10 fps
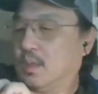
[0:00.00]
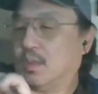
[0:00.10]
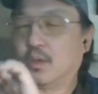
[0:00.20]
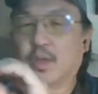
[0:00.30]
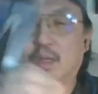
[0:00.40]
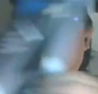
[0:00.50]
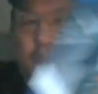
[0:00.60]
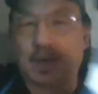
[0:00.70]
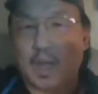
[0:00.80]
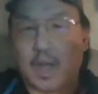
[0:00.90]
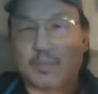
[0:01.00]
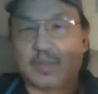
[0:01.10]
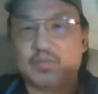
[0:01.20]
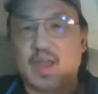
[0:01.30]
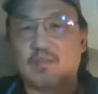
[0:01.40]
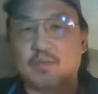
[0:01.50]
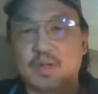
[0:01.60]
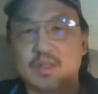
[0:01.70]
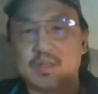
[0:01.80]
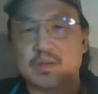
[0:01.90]
Okay, I believe I have one
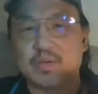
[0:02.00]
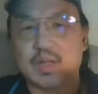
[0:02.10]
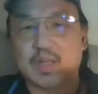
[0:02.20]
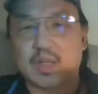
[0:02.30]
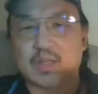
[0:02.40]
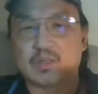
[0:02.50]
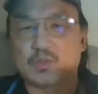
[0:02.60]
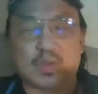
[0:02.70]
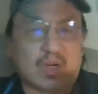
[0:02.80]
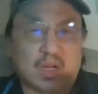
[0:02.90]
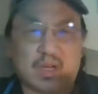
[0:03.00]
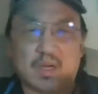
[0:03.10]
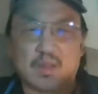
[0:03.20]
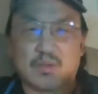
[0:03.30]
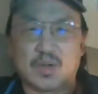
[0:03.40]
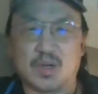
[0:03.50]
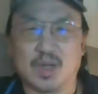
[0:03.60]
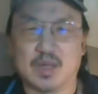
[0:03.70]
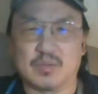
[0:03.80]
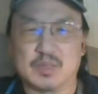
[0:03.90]
of these already. I just wanted to get another one.
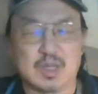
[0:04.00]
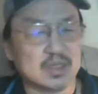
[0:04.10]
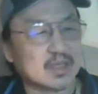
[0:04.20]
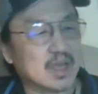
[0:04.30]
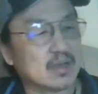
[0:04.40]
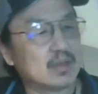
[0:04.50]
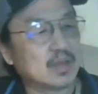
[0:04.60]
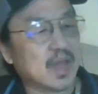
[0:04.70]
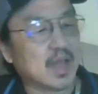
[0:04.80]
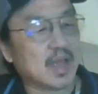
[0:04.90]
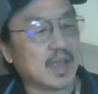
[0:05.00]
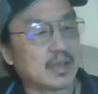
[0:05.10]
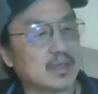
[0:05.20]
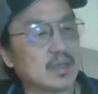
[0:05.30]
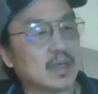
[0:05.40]
Again, it was on sale, and